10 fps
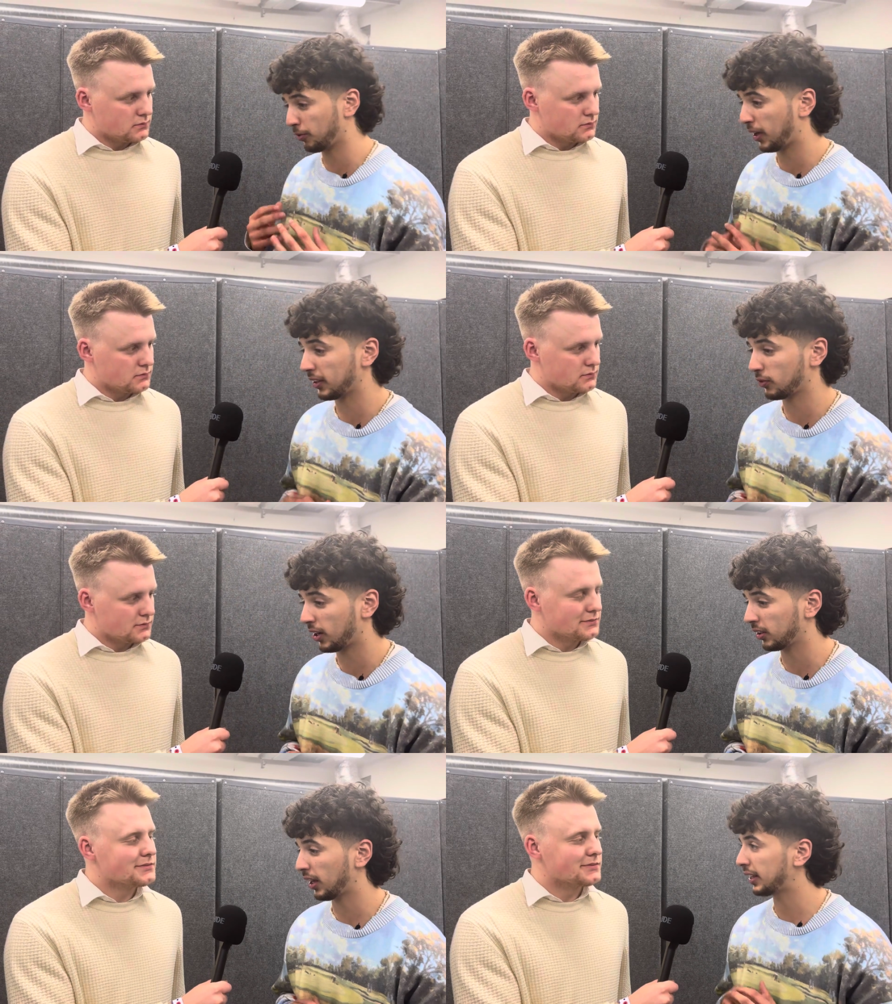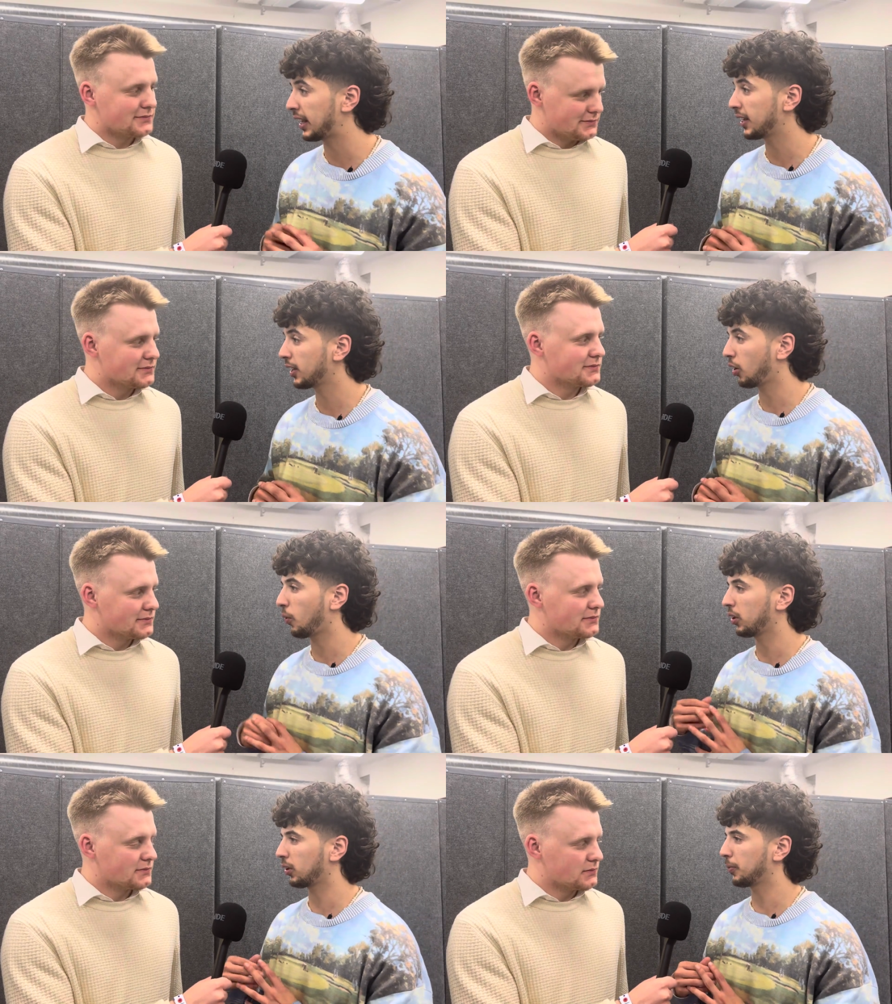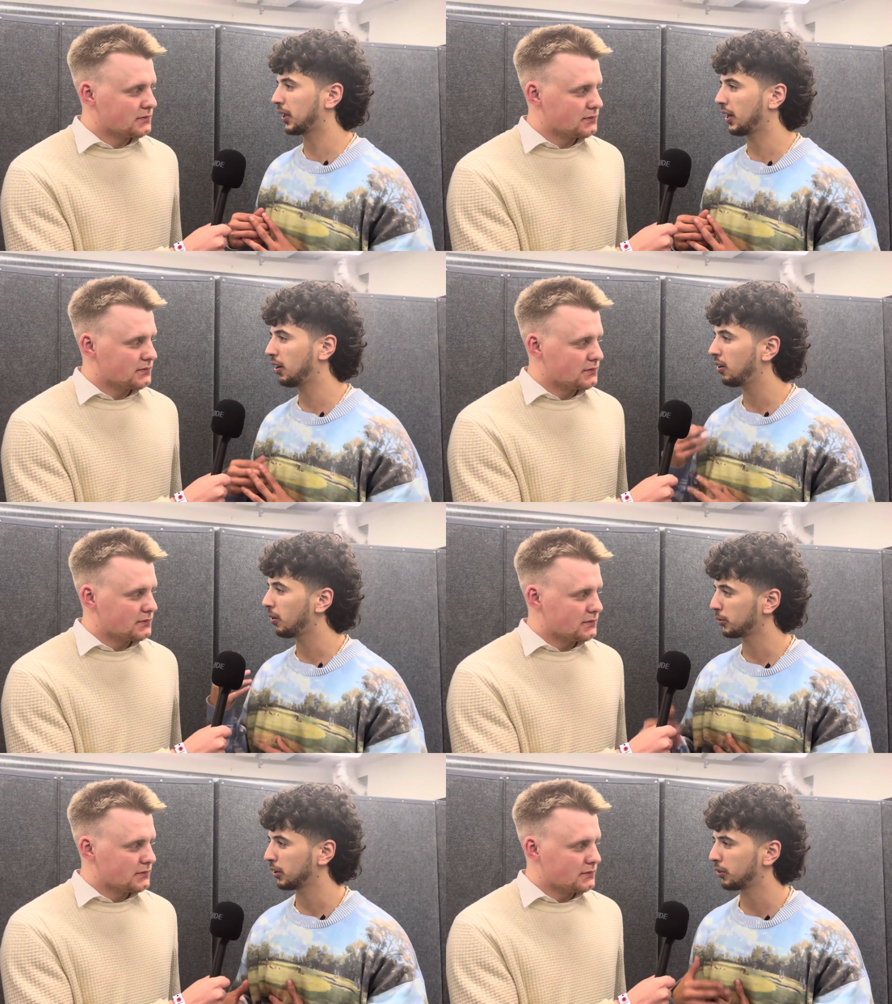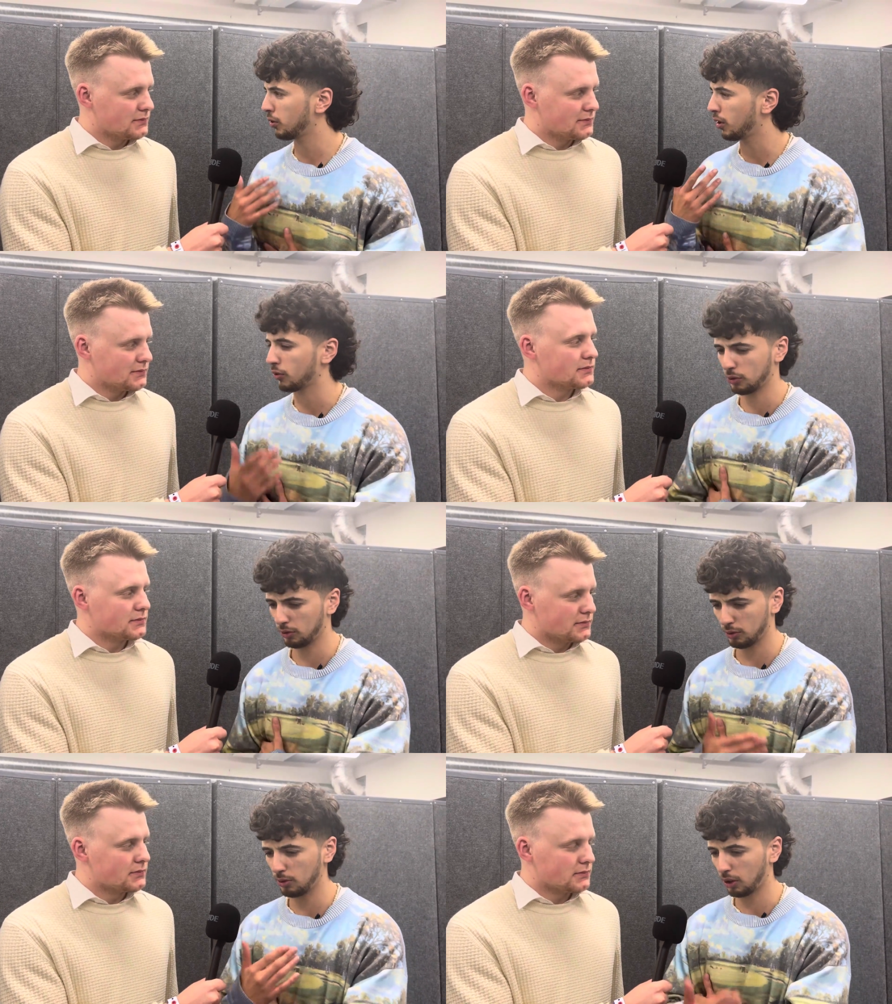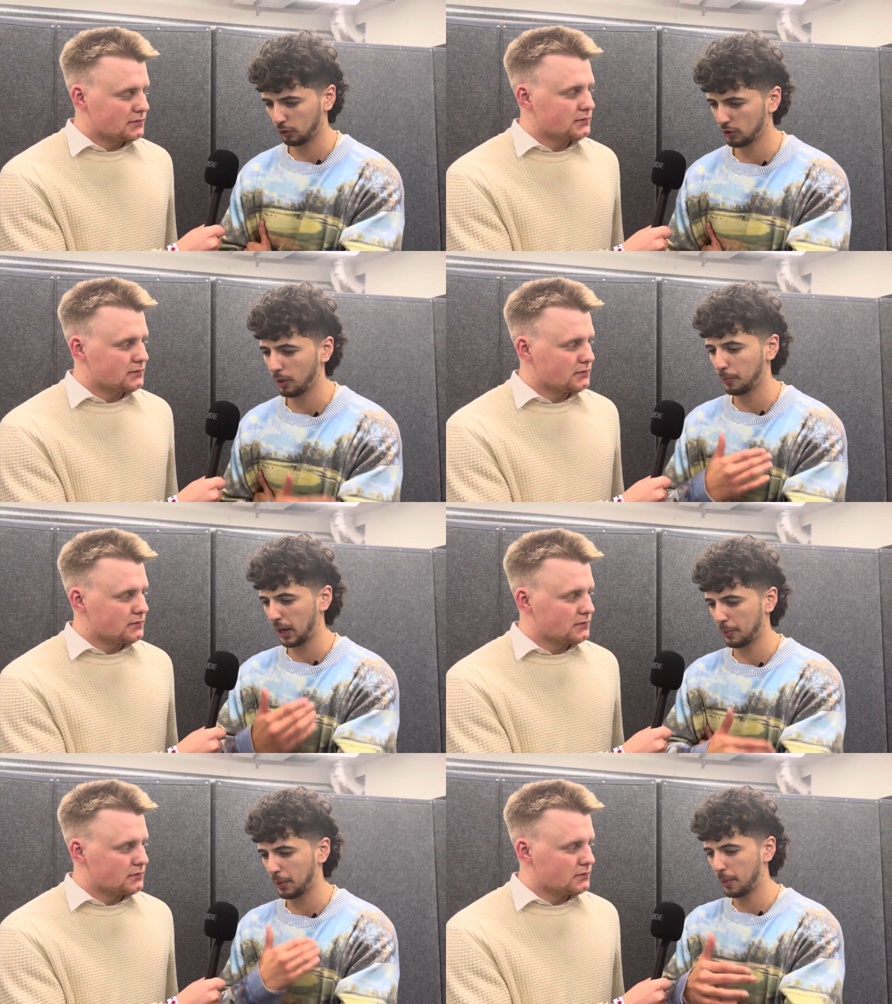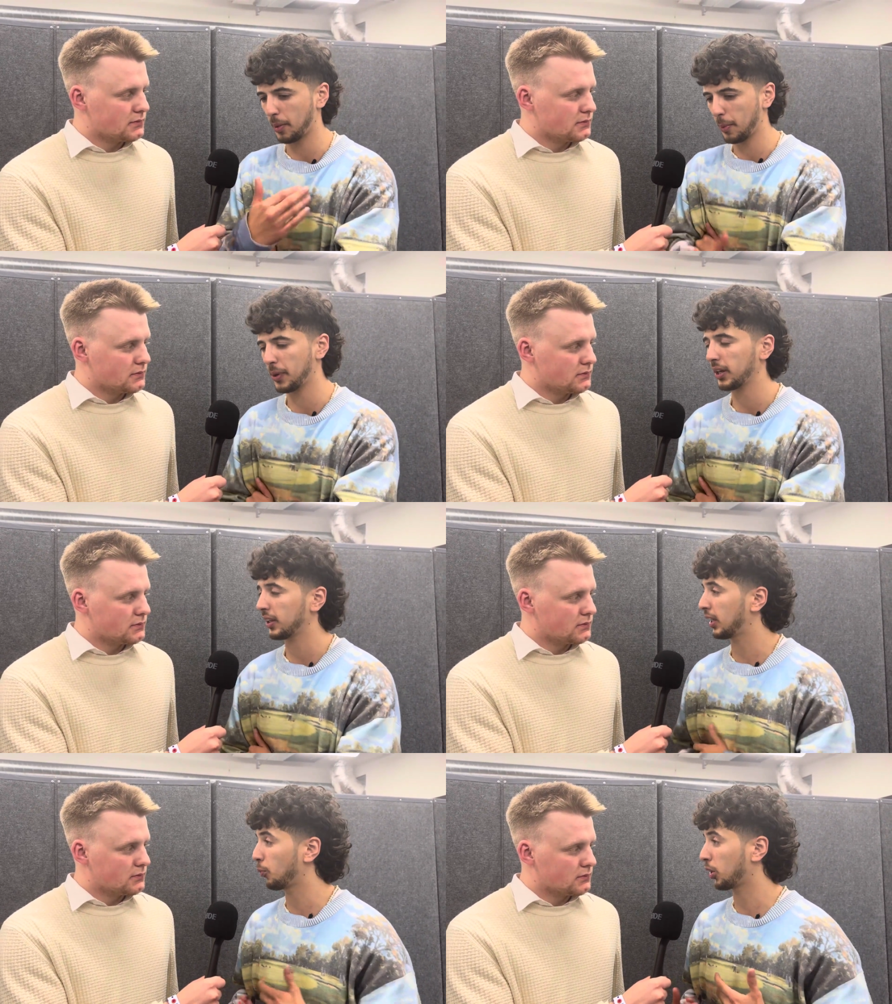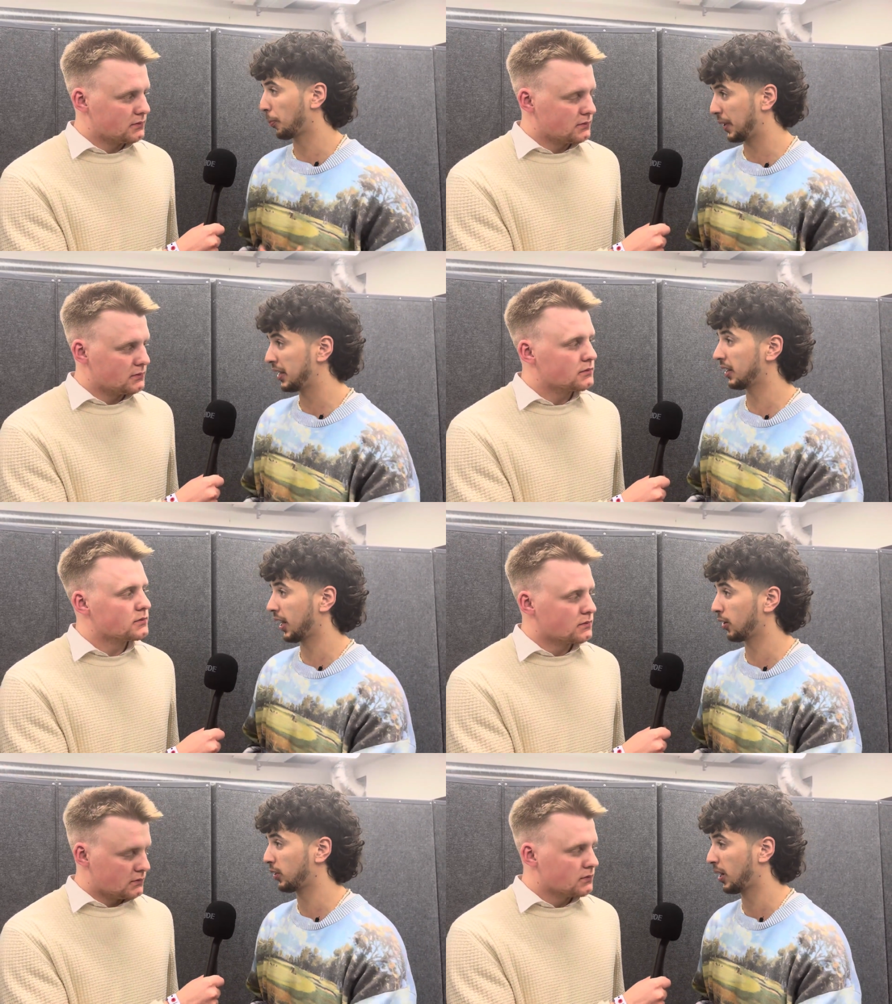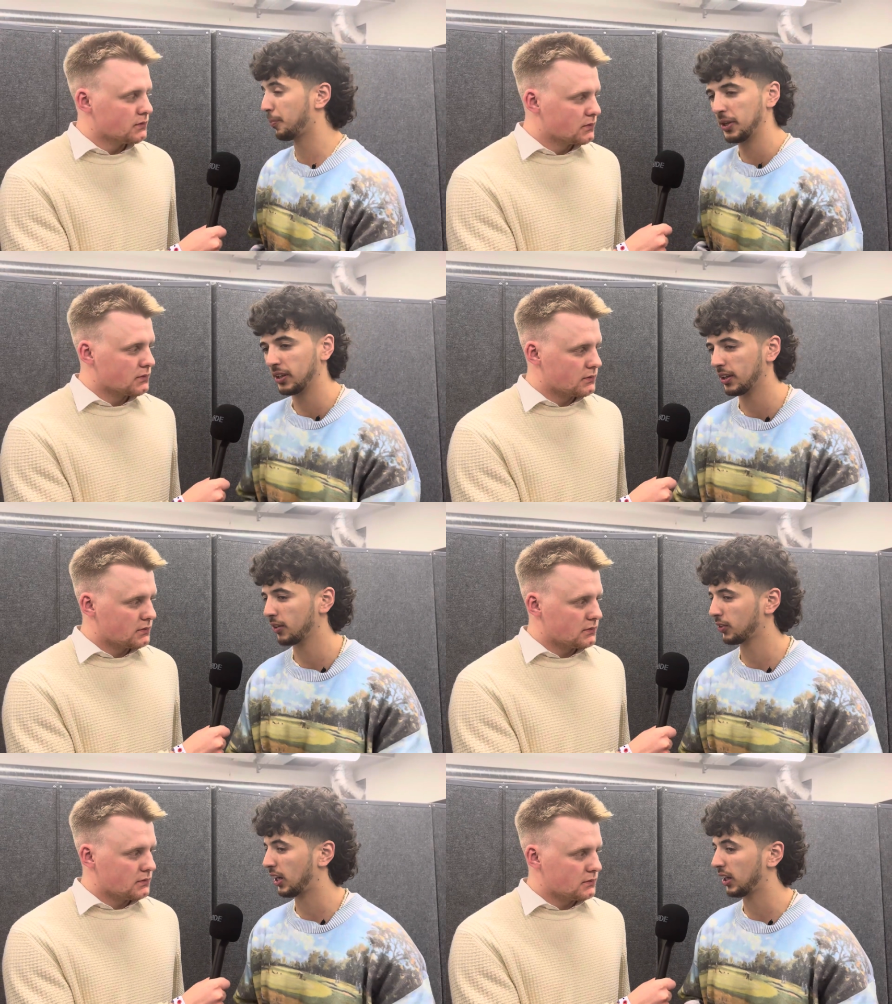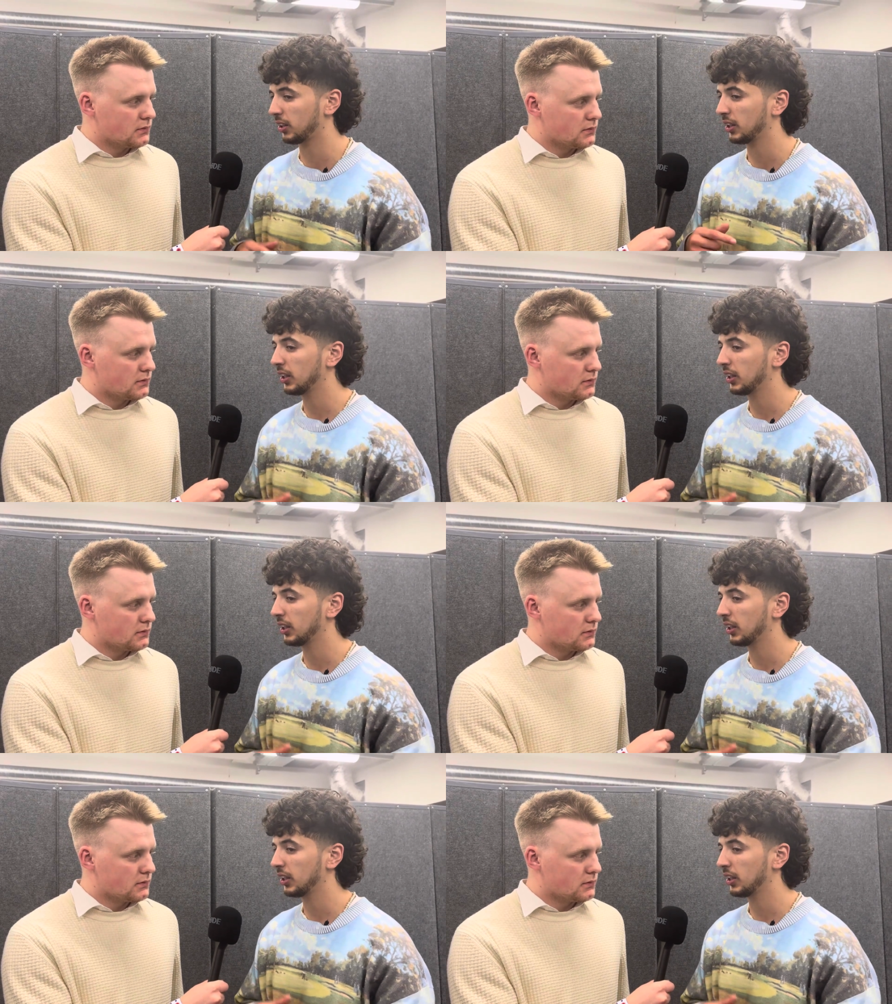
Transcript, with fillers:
Speaker 1: fight this card. And then they go on and be like, oh, I'm going to do this nonstop, bang, bang, bang, bang. And they want to beat the next guy, beat the next guy.